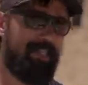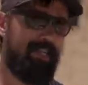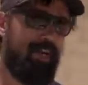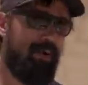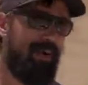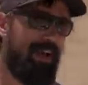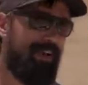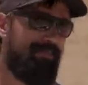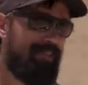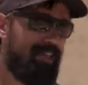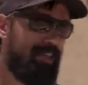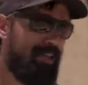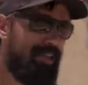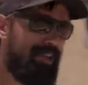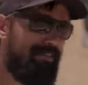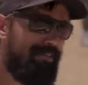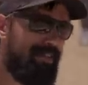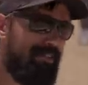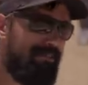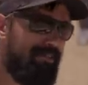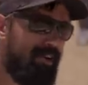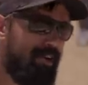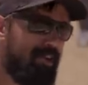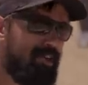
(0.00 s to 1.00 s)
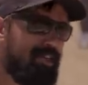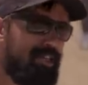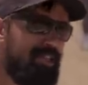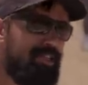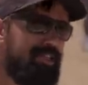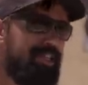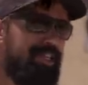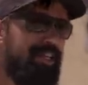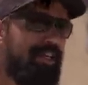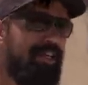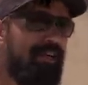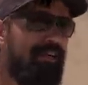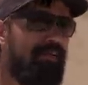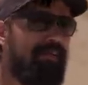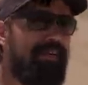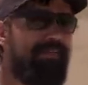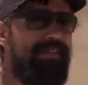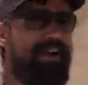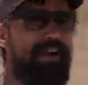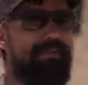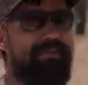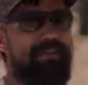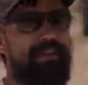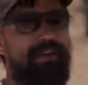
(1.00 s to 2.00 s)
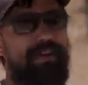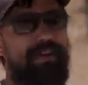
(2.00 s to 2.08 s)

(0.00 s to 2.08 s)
you know, we have two different versions here. We've got